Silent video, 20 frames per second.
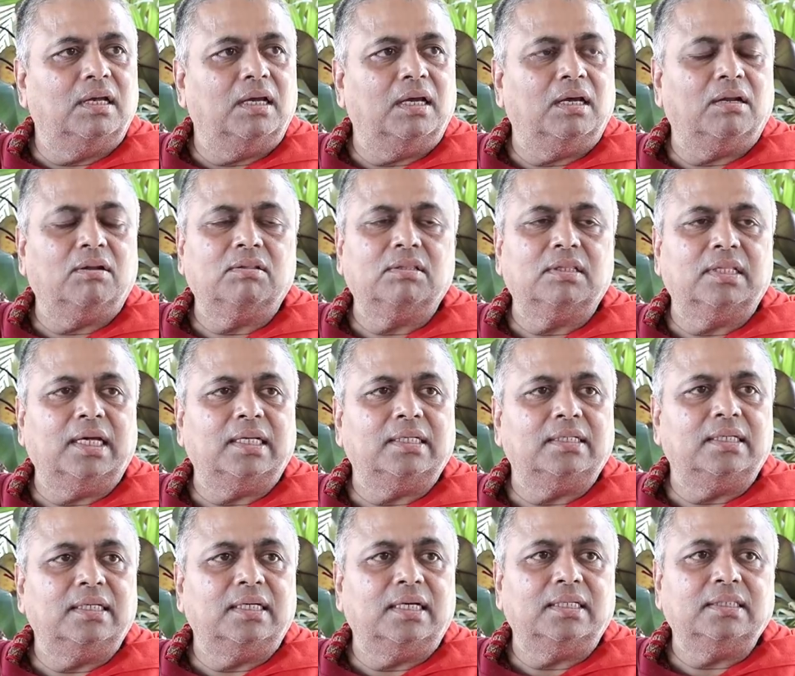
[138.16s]
And on
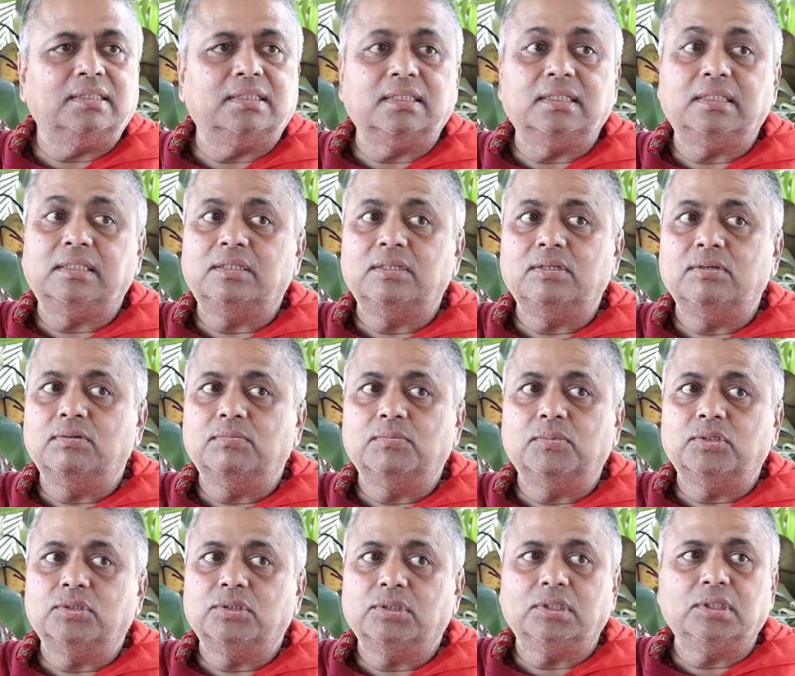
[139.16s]
that day, I said, no
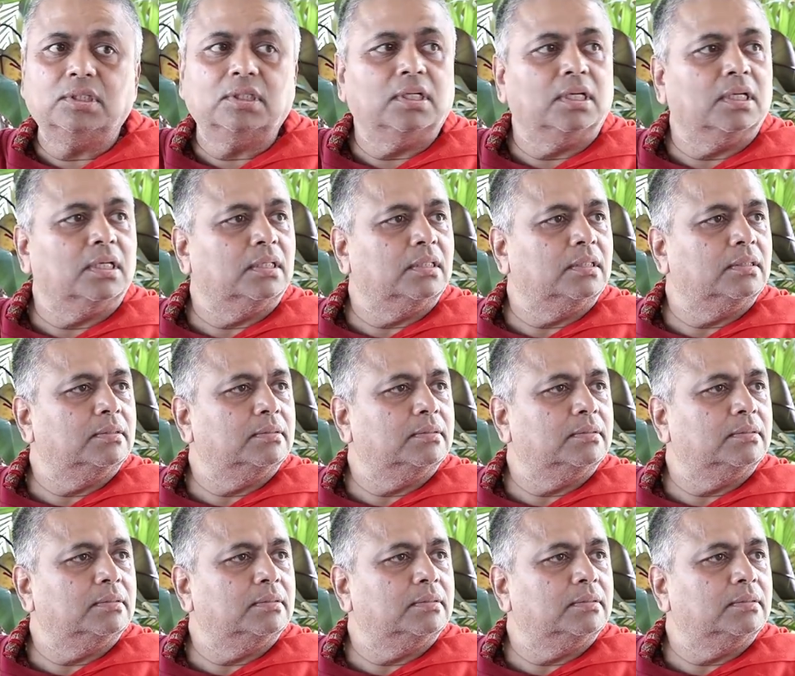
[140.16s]
more healing.